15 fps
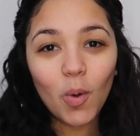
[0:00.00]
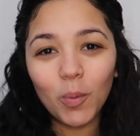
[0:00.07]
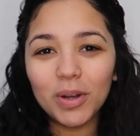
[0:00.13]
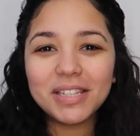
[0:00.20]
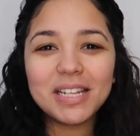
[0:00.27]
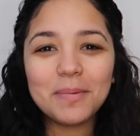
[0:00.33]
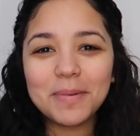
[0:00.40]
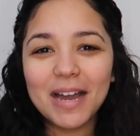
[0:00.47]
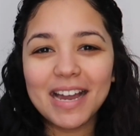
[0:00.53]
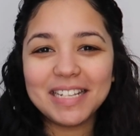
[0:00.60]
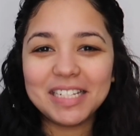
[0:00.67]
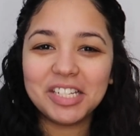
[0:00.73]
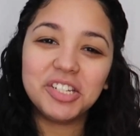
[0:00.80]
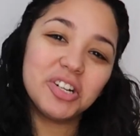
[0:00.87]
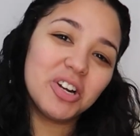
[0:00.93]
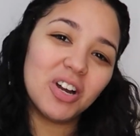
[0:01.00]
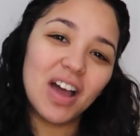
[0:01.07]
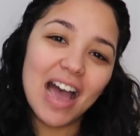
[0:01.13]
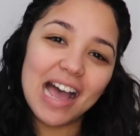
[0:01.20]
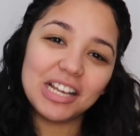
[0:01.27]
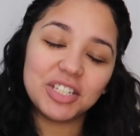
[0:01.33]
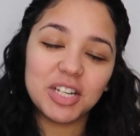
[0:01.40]
What's up guys, it's your girl
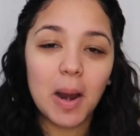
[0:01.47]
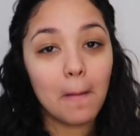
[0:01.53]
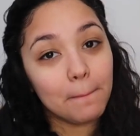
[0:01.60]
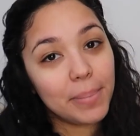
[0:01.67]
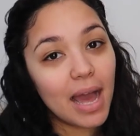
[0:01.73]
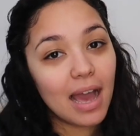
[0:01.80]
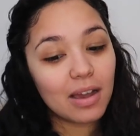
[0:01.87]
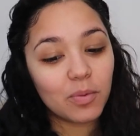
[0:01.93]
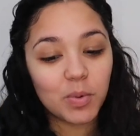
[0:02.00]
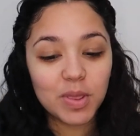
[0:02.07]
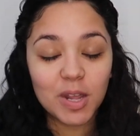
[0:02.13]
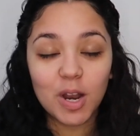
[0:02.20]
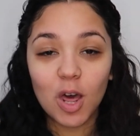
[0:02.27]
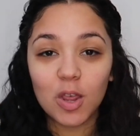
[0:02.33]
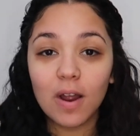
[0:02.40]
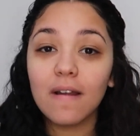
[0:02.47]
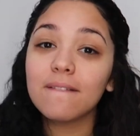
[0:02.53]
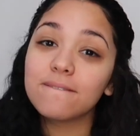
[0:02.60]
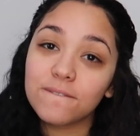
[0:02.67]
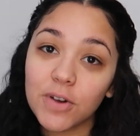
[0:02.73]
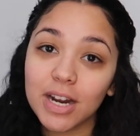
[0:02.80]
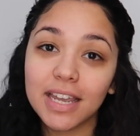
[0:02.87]
Ash and I'm back with another
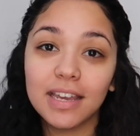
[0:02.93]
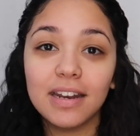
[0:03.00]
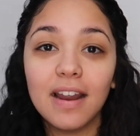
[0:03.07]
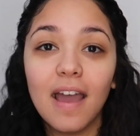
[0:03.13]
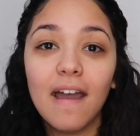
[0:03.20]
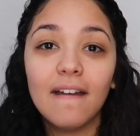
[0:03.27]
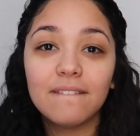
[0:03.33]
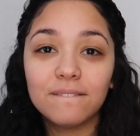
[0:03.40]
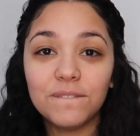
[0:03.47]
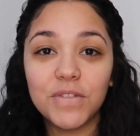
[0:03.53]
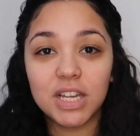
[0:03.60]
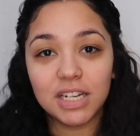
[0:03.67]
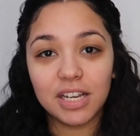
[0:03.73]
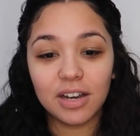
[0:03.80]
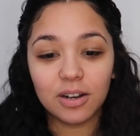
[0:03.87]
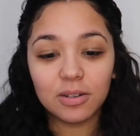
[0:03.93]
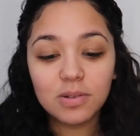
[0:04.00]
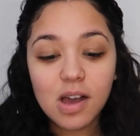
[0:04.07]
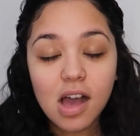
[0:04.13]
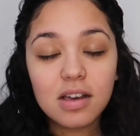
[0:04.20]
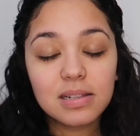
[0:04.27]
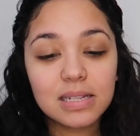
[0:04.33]
freaking
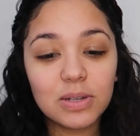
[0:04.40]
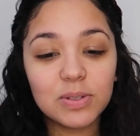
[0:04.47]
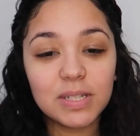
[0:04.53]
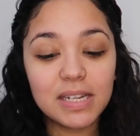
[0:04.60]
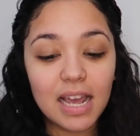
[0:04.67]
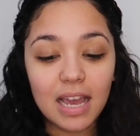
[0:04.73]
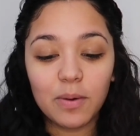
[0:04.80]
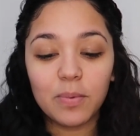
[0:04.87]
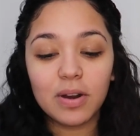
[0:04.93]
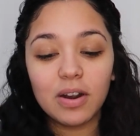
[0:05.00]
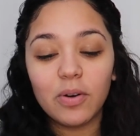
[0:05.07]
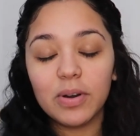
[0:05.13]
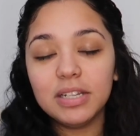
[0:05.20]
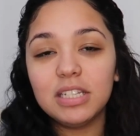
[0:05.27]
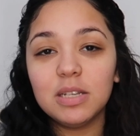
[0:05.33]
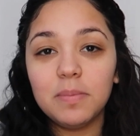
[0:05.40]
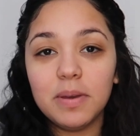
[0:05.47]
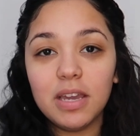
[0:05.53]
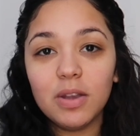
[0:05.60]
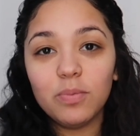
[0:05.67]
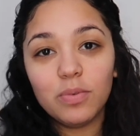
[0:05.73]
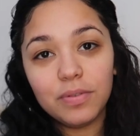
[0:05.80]
video. So today we're going to
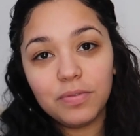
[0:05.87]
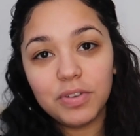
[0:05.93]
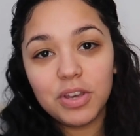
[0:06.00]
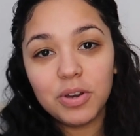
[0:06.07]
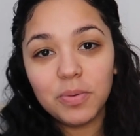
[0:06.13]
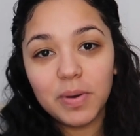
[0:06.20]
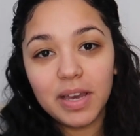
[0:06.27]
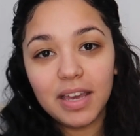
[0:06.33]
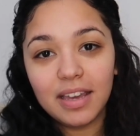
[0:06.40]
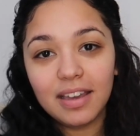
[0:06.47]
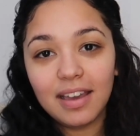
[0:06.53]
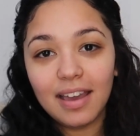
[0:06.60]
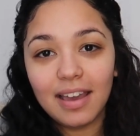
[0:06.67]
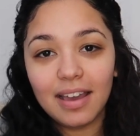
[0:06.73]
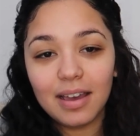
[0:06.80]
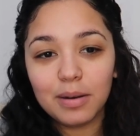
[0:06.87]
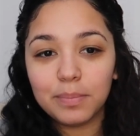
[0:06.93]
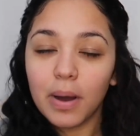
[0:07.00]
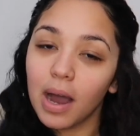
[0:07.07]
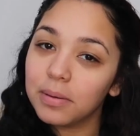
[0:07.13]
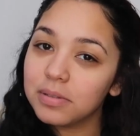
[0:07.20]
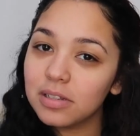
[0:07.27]
be reviewing and
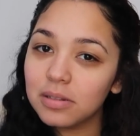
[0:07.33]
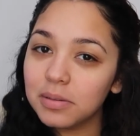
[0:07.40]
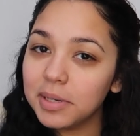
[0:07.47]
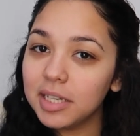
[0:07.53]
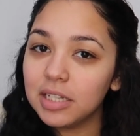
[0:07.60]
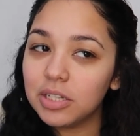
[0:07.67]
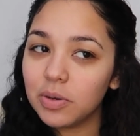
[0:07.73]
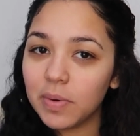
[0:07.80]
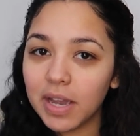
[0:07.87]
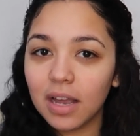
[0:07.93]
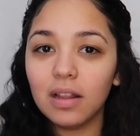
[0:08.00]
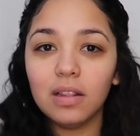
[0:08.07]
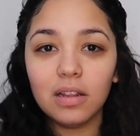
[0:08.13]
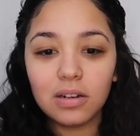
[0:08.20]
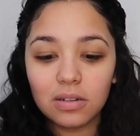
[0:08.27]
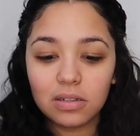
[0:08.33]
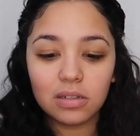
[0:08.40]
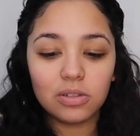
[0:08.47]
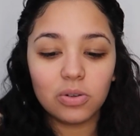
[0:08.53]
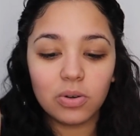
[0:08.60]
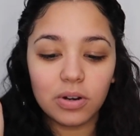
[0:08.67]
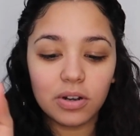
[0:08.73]
possibly doing a little
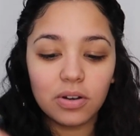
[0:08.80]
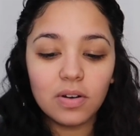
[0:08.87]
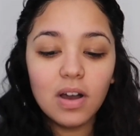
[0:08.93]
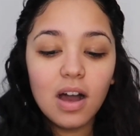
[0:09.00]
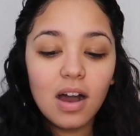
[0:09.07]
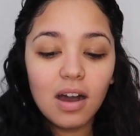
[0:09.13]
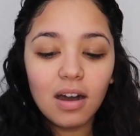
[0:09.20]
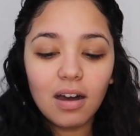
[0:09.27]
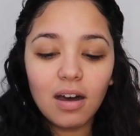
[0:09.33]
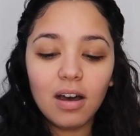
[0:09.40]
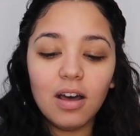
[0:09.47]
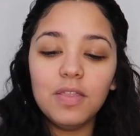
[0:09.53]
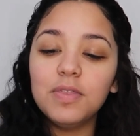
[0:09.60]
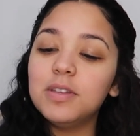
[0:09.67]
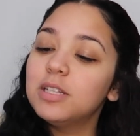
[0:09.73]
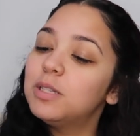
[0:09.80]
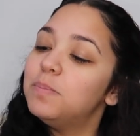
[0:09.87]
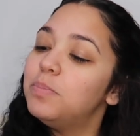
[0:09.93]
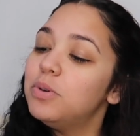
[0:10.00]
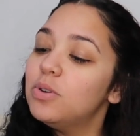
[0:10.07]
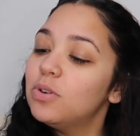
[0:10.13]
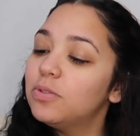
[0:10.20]
tutorial on this
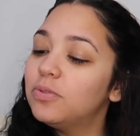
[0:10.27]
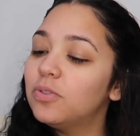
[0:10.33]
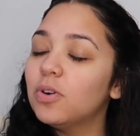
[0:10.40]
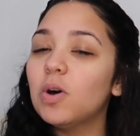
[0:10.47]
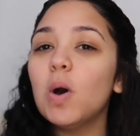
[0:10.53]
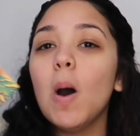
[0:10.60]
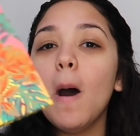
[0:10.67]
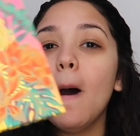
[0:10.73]
beautiful